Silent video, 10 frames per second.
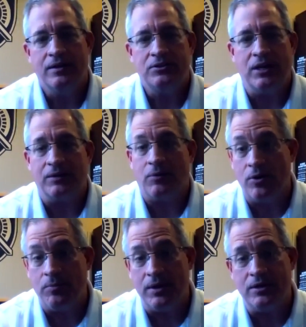Jacob
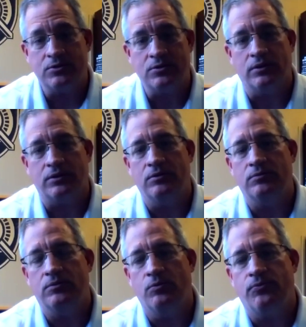Hurtubise
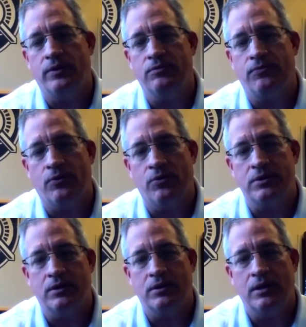looking hopefully forward
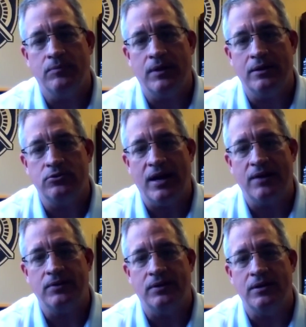to him getting
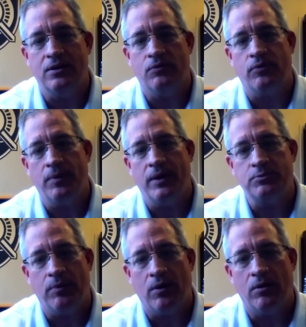drafted here for
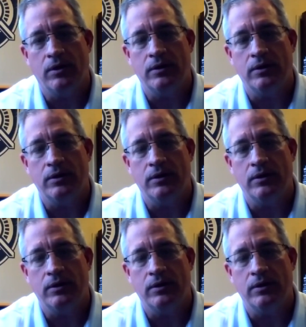baseball.